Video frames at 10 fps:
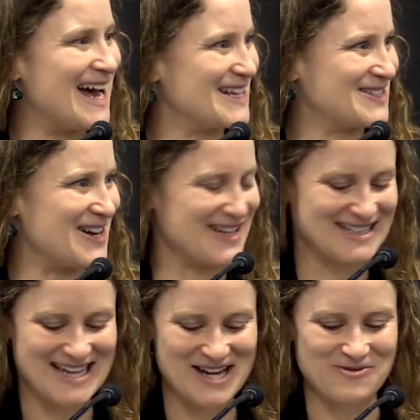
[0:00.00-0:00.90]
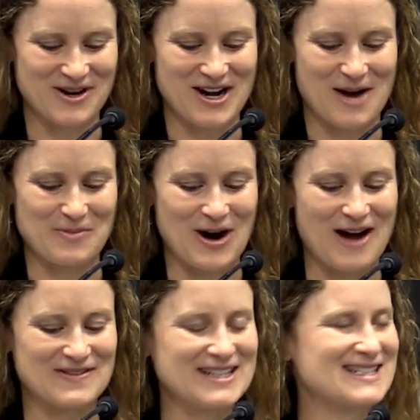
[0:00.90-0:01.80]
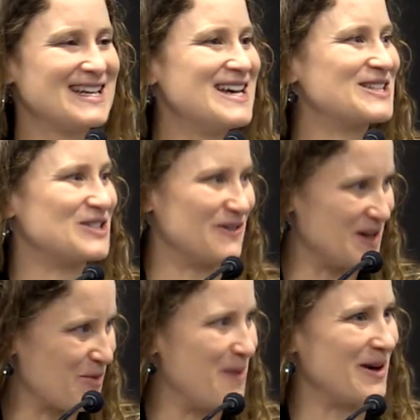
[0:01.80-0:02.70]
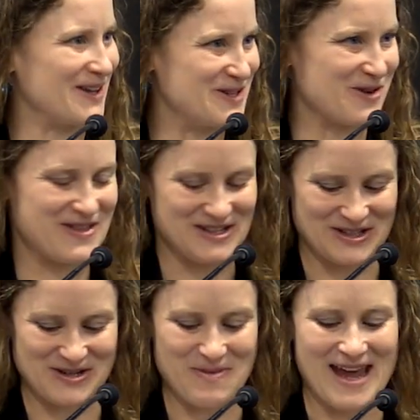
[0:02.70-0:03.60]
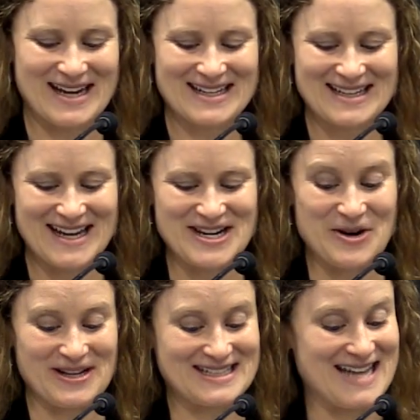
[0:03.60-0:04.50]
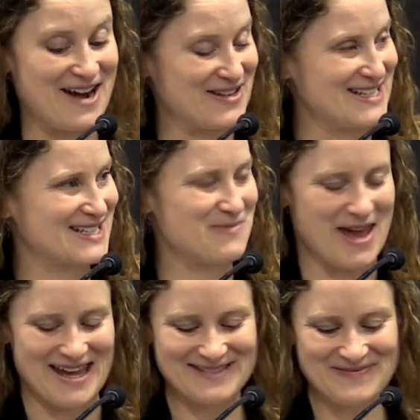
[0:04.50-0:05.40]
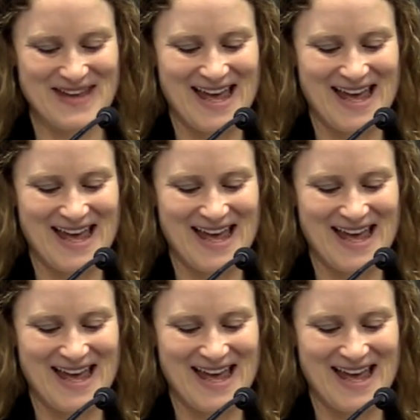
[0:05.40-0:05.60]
As Donna said, we're a nonprofit serving primarily northeastern Maine, uh, known as Down East Maine,